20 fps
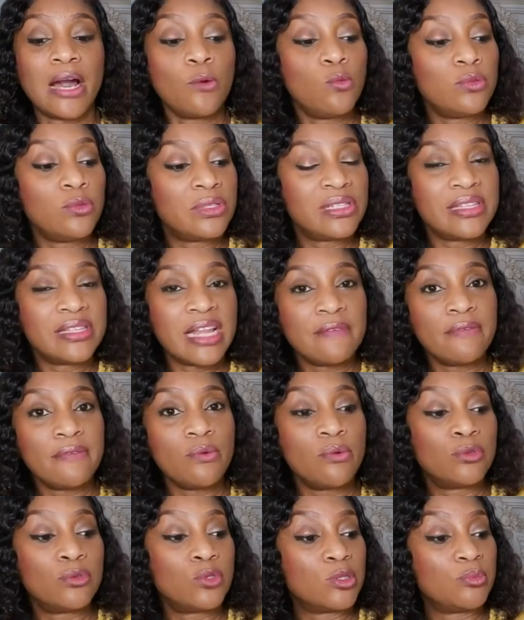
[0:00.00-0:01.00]
I would
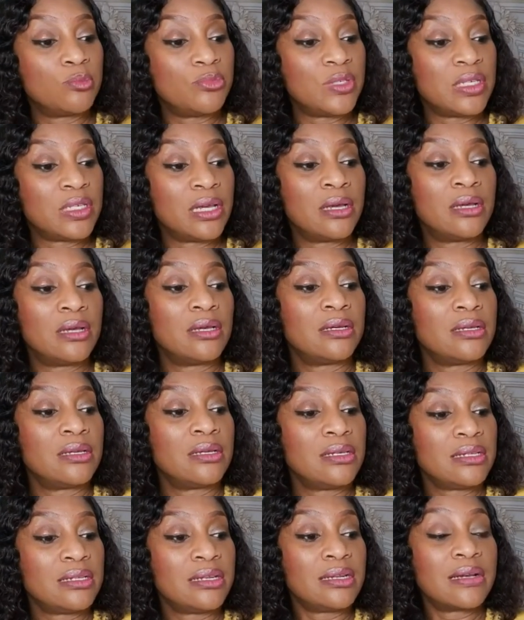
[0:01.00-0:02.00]
never want to be
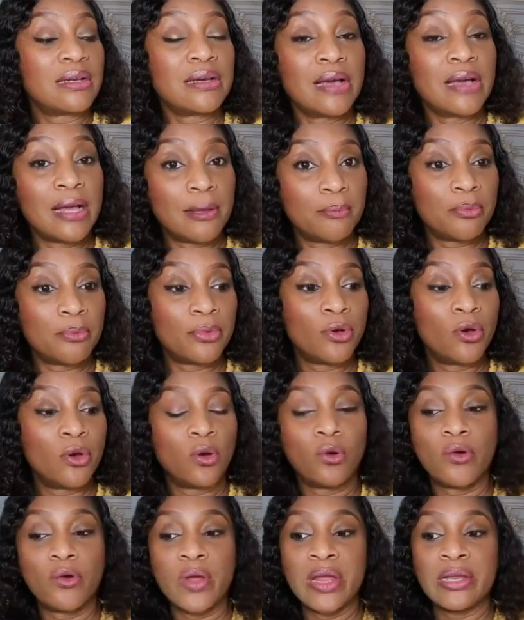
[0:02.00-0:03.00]
in a camp
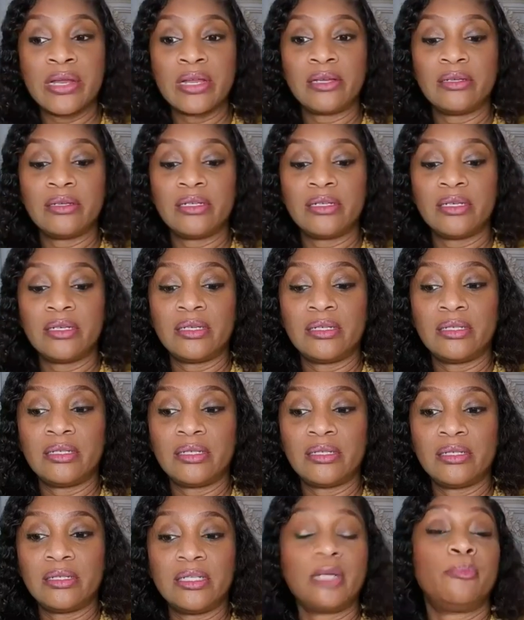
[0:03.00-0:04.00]
or I
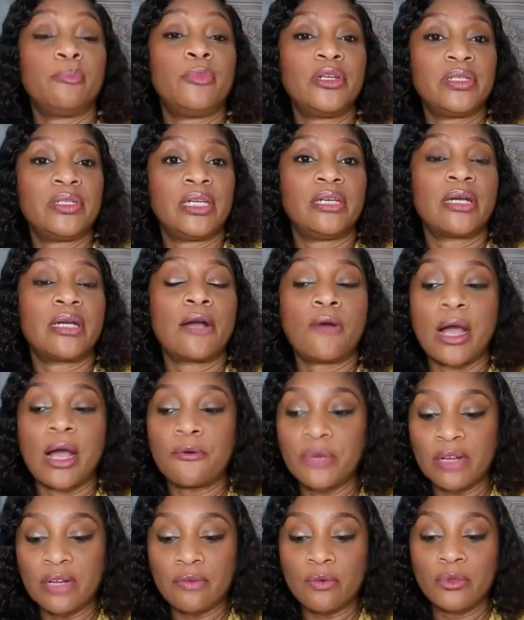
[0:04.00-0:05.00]

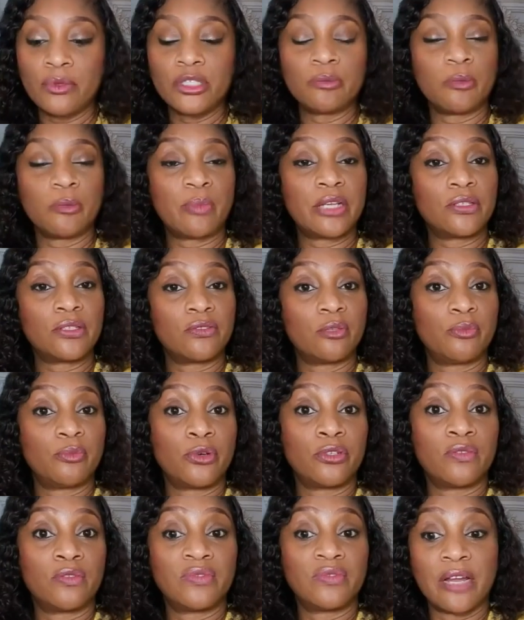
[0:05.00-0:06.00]
would never want to be part of the
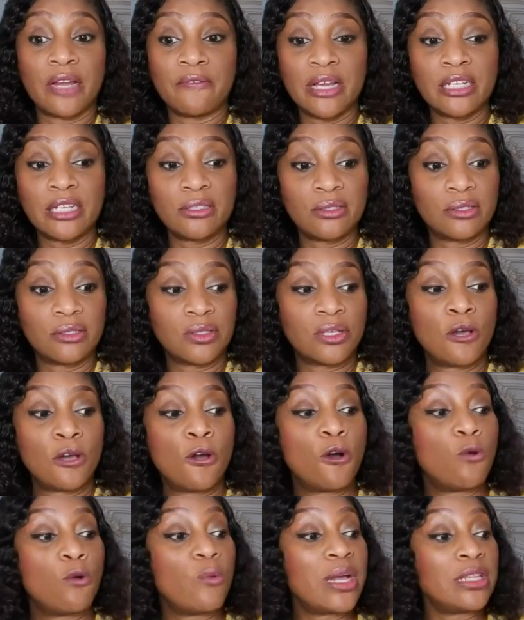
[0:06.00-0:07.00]
board of directors
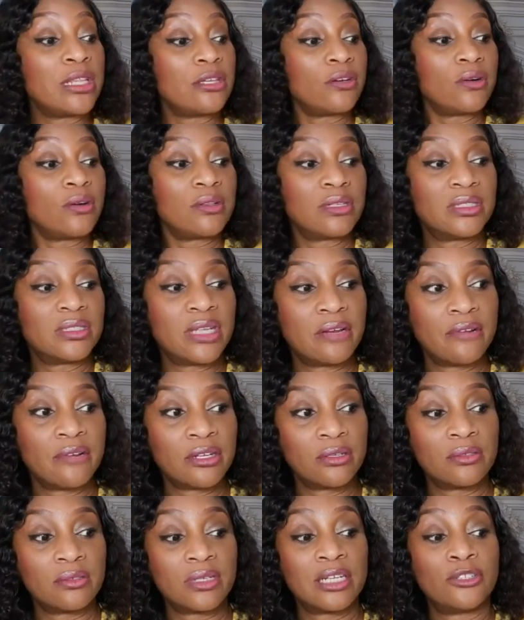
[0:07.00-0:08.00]
where the other
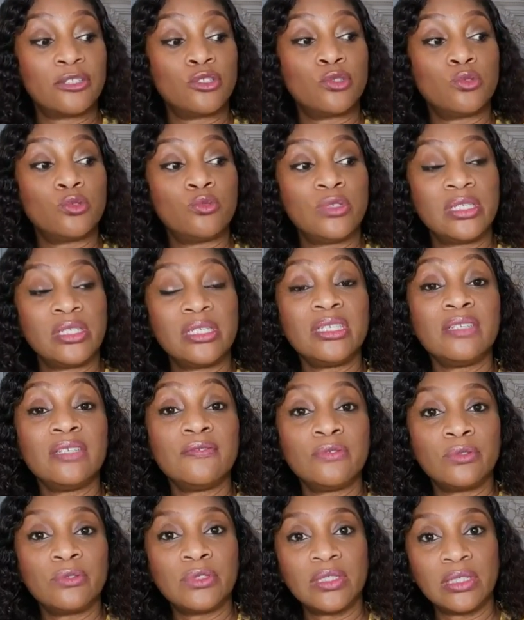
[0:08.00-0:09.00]
directors are doing
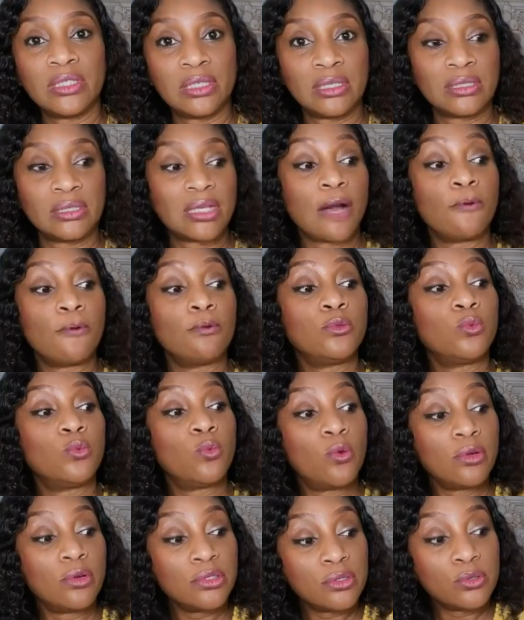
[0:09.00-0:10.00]
evil things. I
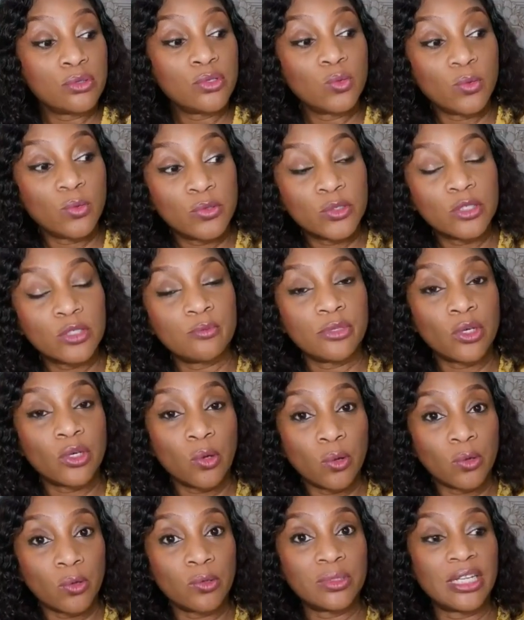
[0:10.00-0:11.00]
would want those ones to
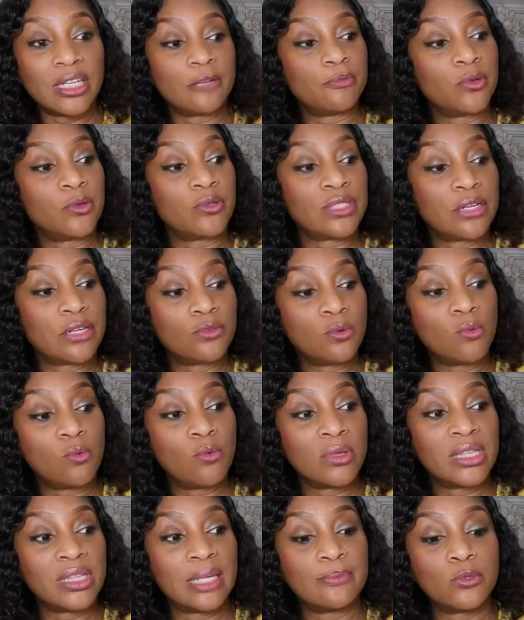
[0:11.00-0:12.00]
be called out, because I
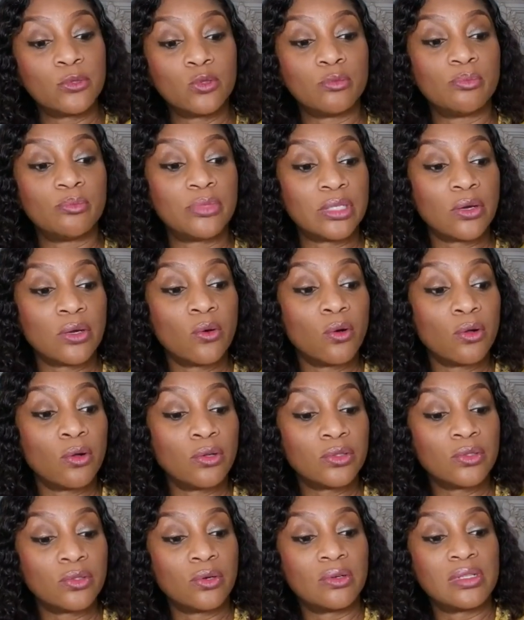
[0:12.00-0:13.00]
don't want them to be
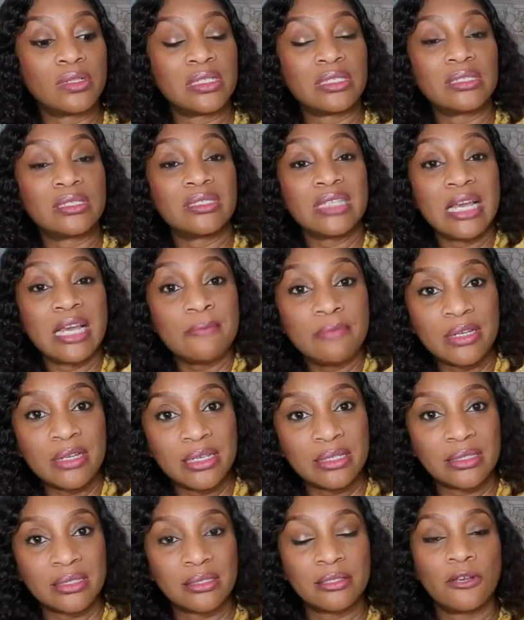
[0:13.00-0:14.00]
called on the same
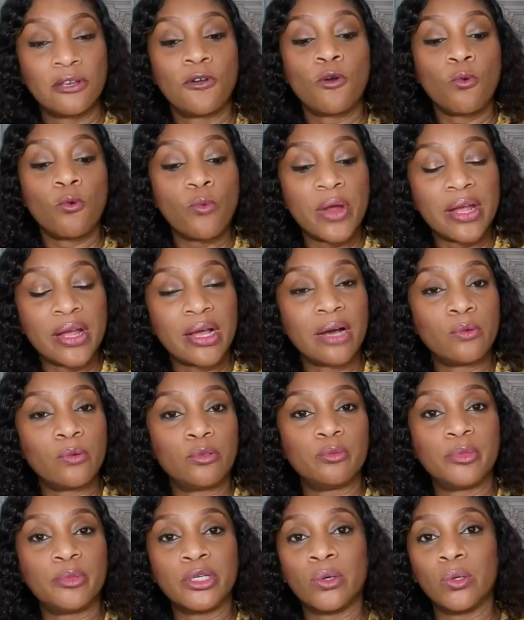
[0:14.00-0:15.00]
list where I
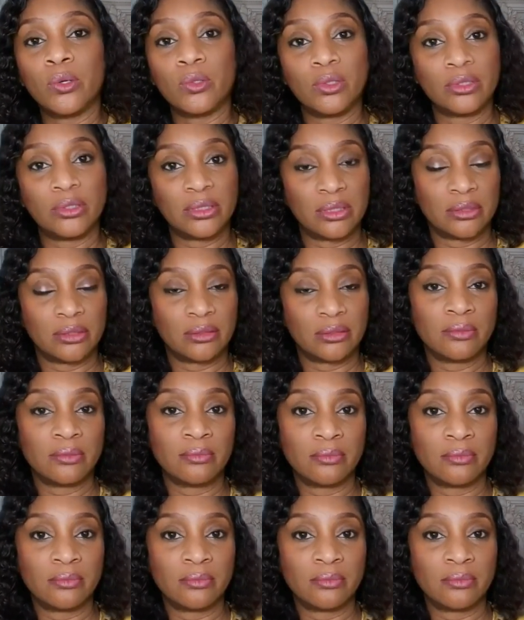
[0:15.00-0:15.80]
will be called.